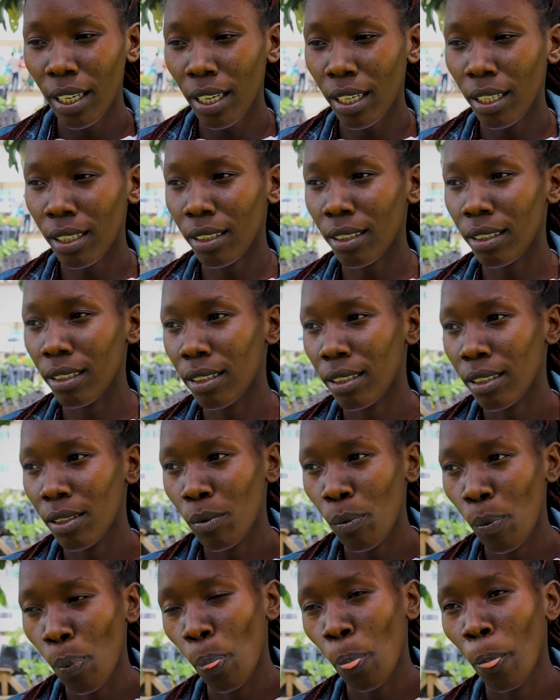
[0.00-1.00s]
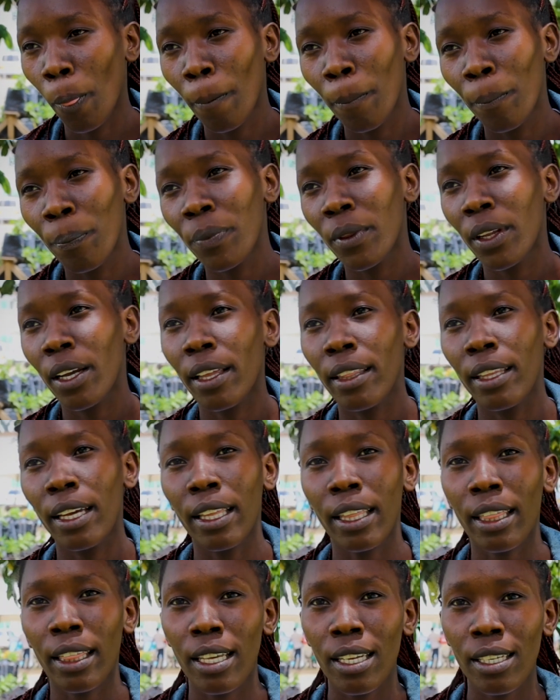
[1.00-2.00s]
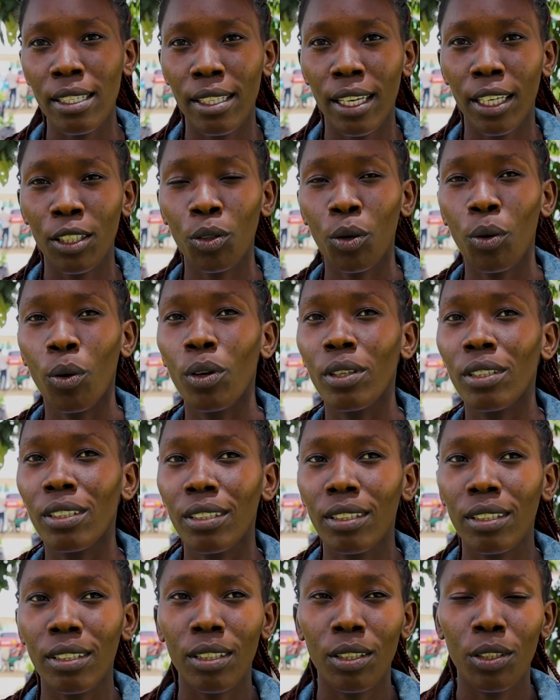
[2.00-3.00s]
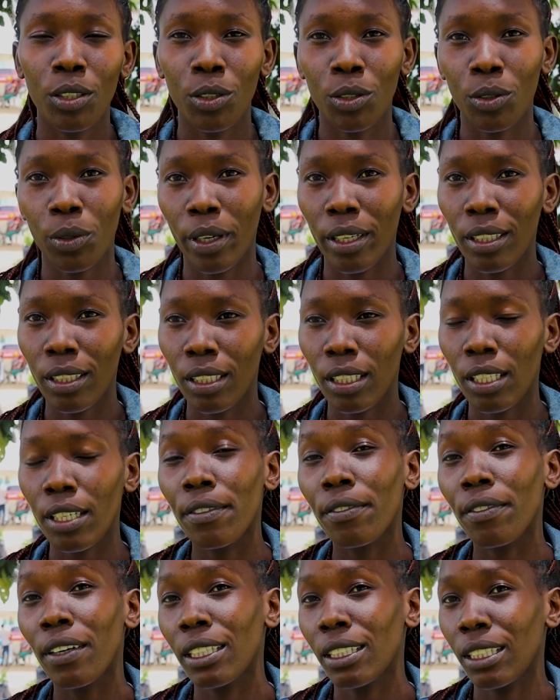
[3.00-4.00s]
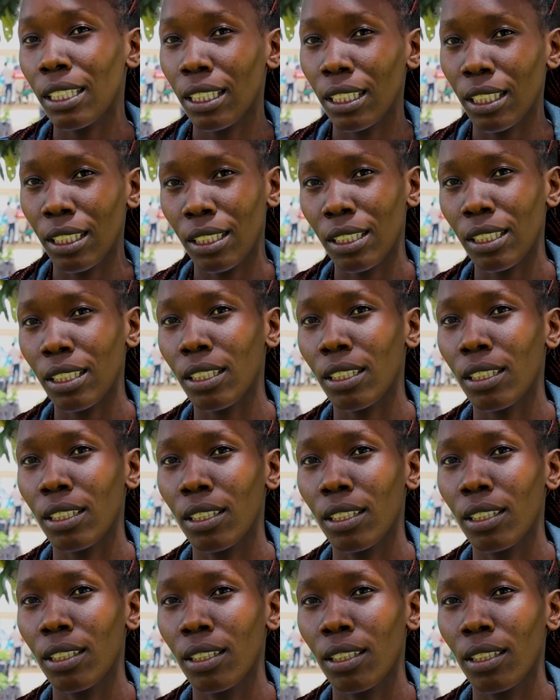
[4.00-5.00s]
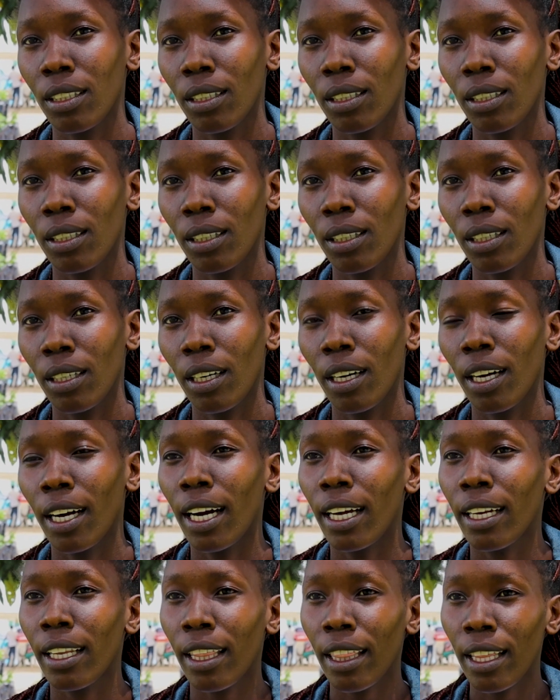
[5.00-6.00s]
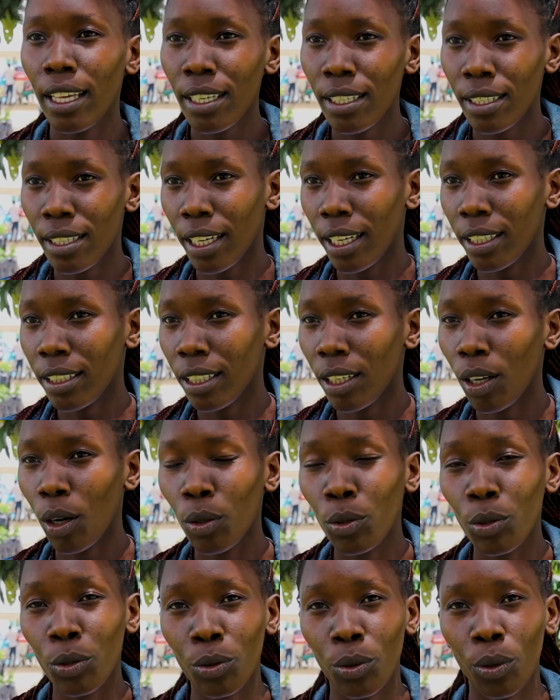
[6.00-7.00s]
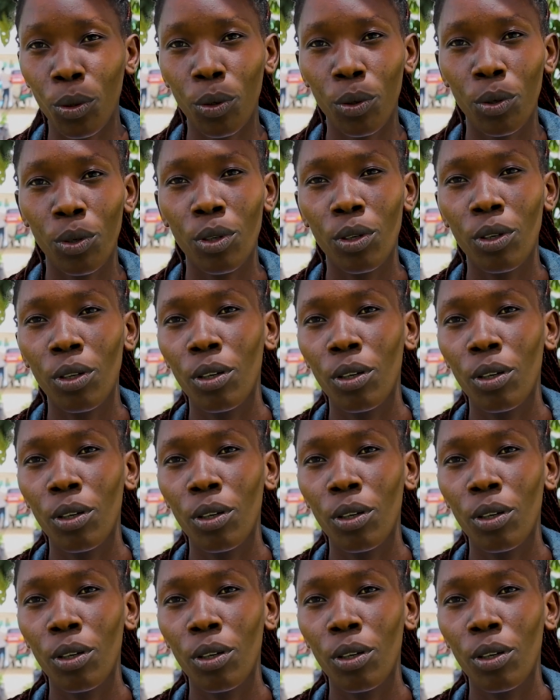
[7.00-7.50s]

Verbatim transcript: is the things that cause soil infertility and things that also